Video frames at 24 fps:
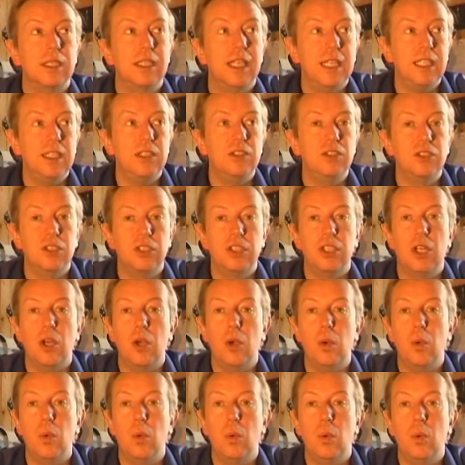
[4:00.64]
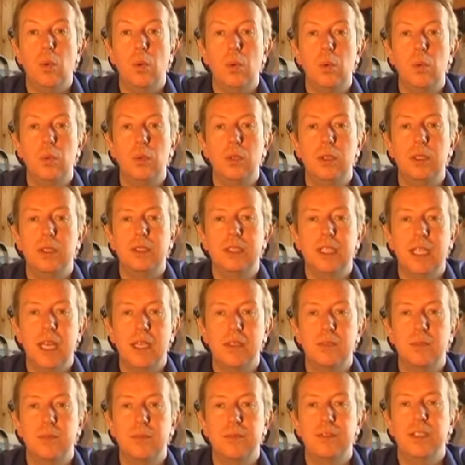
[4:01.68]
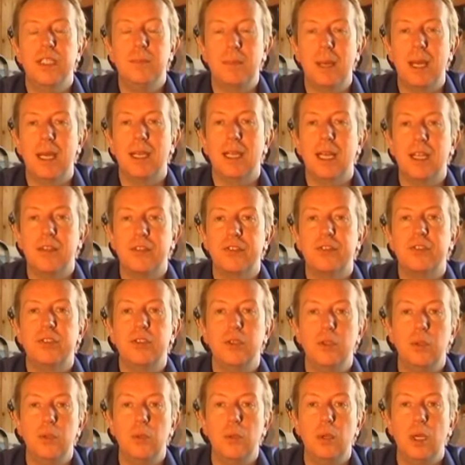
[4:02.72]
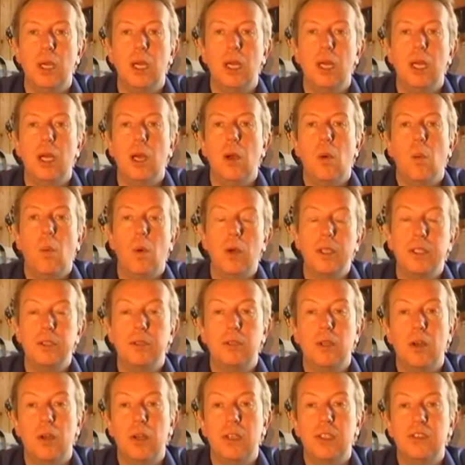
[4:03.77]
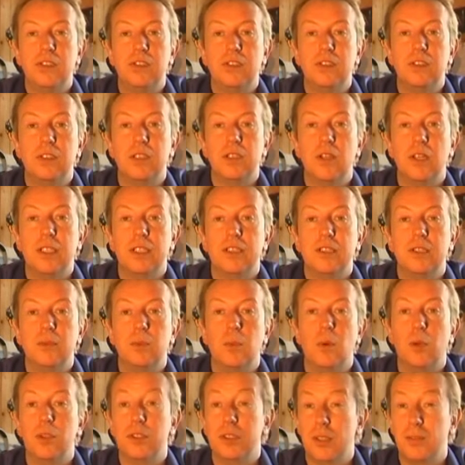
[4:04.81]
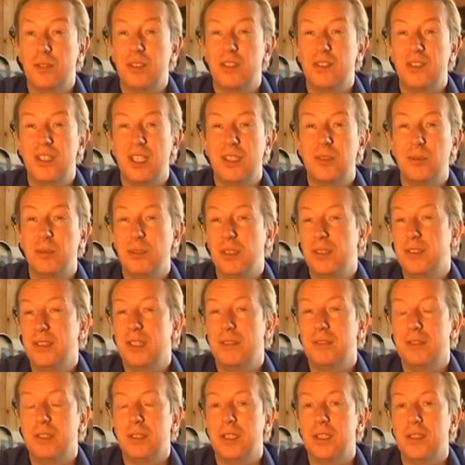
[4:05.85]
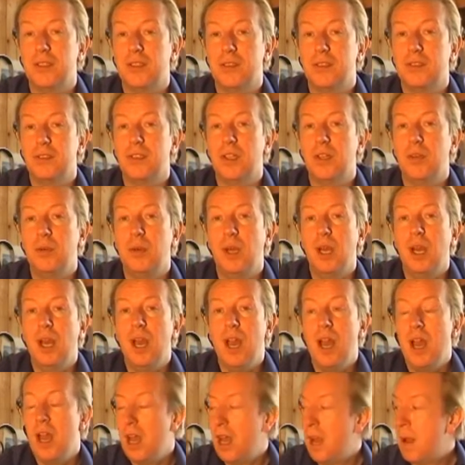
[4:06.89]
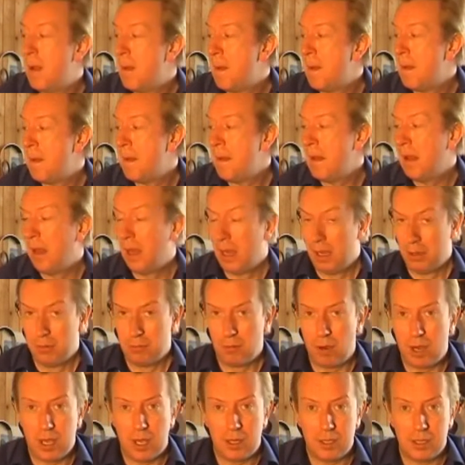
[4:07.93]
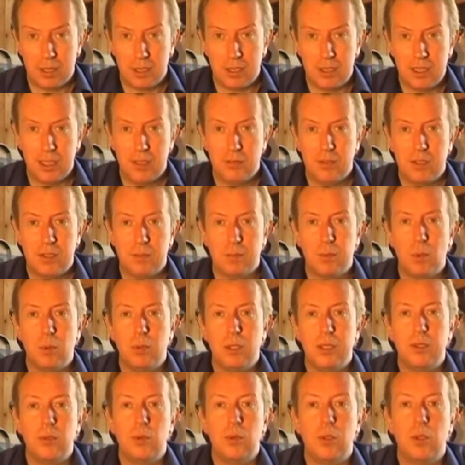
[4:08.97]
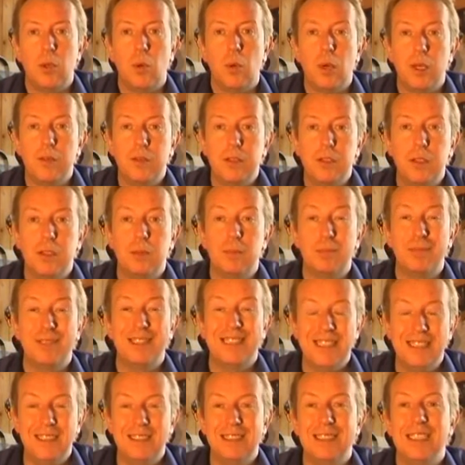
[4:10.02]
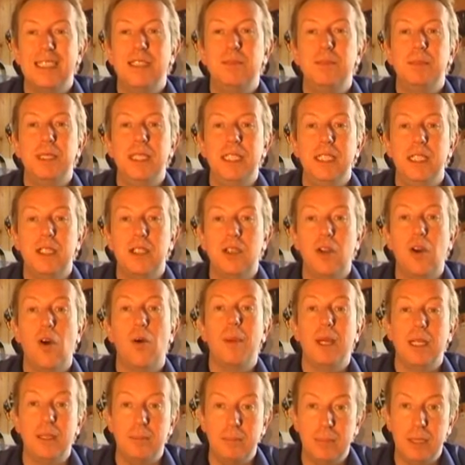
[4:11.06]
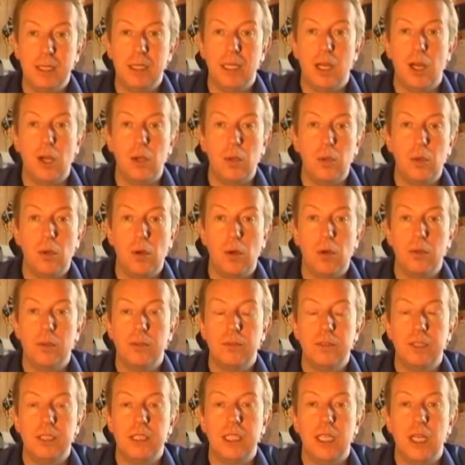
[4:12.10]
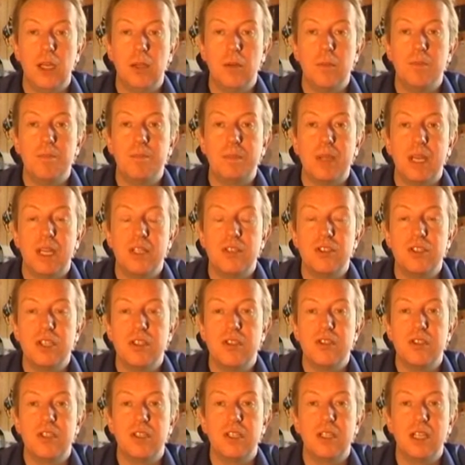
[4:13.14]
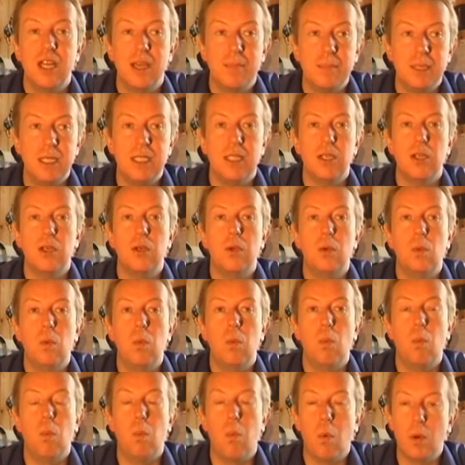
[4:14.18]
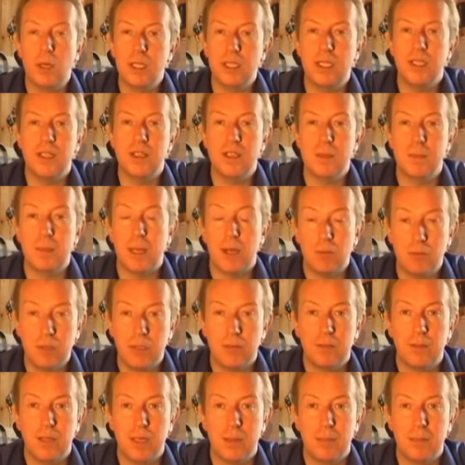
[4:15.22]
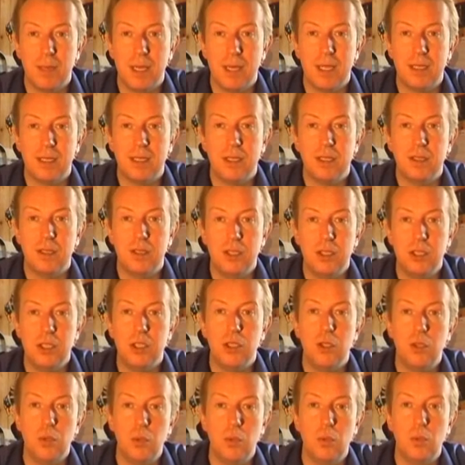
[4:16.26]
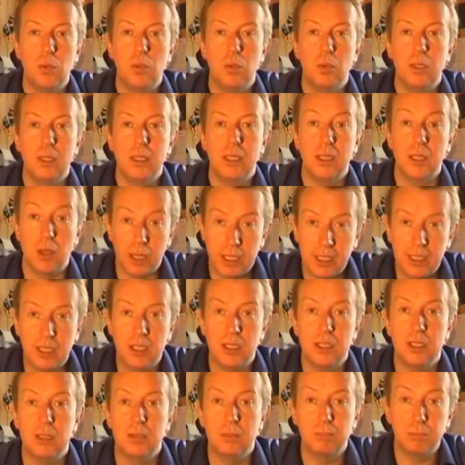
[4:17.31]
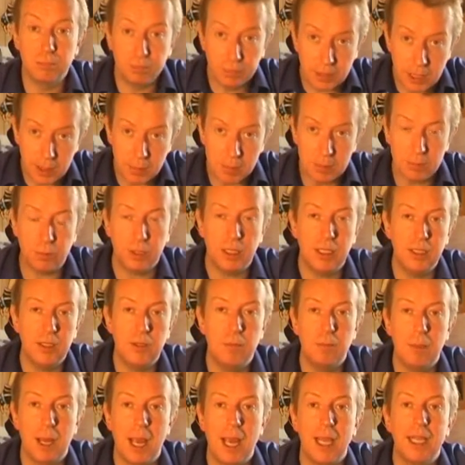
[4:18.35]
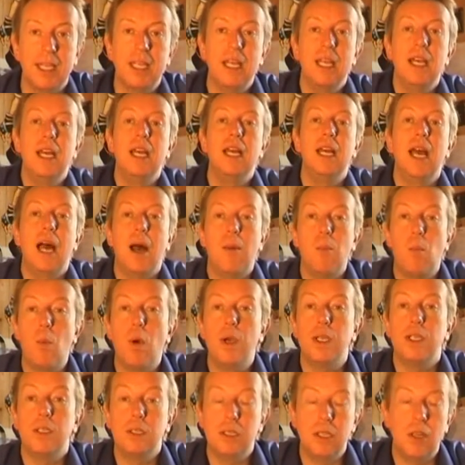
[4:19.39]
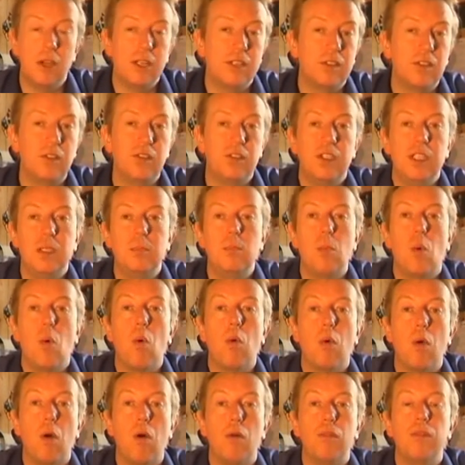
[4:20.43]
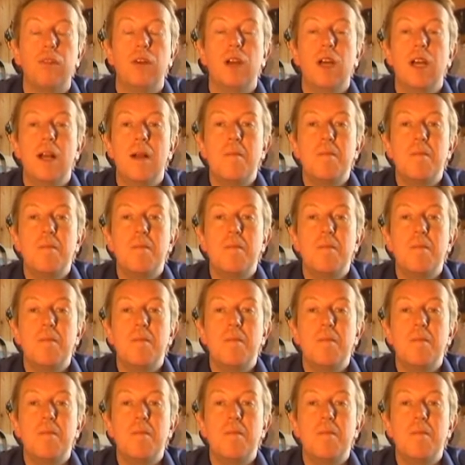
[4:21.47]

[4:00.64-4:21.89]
keen to know, to get some feedback as to what you guys like to watch. I've just said all this, haven't I? So, right, I'm going to leave this ball in your court. If you can please leave me a comment below on the video and just let me know what it is about Rickvanman that you like and keeps bringing you back and what you'd like to see more of.